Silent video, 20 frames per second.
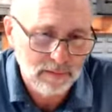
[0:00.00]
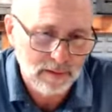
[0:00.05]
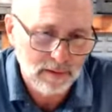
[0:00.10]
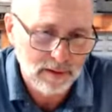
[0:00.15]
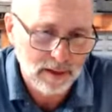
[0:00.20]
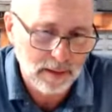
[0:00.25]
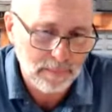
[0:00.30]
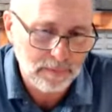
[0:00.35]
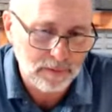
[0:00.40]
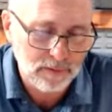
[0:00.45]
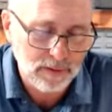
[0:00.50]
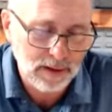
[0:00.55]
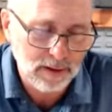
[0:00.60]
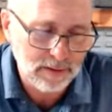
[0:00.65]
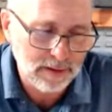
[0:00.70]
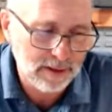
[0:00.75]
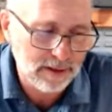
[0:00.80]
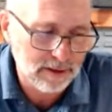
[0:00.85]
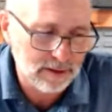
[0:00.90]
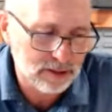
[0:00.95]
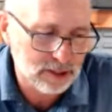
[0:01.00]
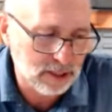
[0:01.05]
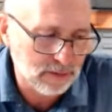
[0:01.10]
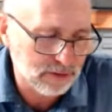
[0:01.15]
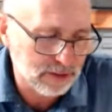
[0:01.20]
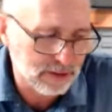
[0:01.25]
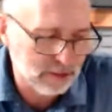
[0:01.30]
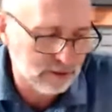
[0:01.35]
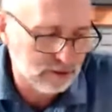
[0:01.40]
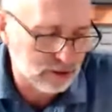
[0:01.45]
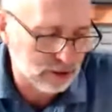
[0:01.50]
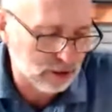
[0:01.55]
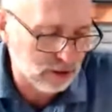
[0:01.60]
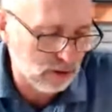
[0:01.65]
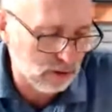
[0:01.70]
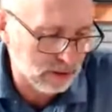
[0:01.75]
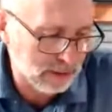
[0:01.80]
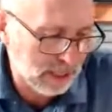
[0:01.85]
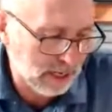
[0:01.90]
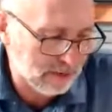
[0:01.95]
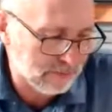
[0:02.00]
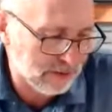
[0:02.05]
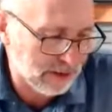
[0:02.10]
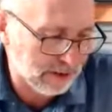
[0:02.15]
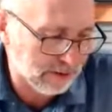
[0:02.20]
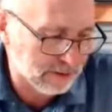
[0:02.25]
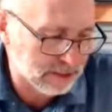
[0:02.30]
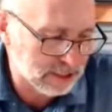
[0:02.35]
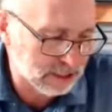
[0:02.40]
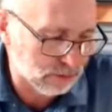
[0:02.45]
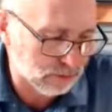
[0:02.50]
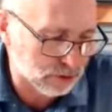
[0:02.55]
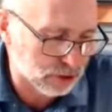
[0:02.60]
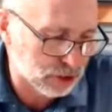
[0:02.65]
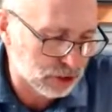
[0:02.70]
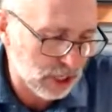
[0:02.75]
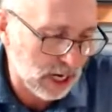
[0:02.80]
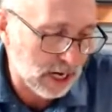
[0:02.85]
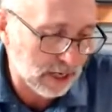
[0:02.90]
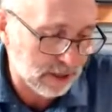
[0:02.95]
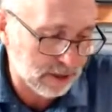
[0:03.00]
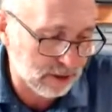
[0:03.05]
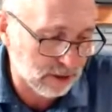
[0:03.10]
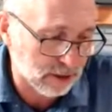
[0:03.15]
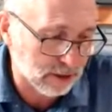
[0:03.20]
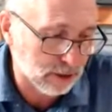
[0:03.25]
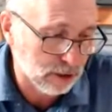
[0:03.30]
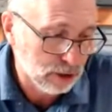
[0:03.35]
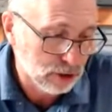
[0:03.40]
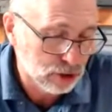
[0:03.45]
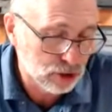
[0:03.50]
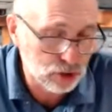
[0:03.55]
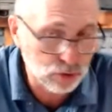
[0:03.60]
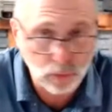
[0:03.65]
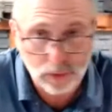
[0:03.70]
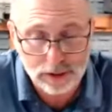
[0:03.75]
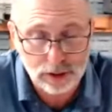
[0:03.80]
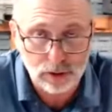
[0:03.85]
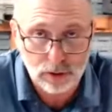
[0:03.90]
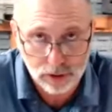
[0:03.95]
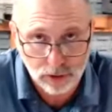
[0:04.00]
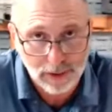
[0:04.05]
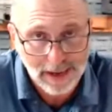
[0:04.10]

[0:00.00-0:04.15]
Up around here several years ago, a lot of areas that were shotgun switched,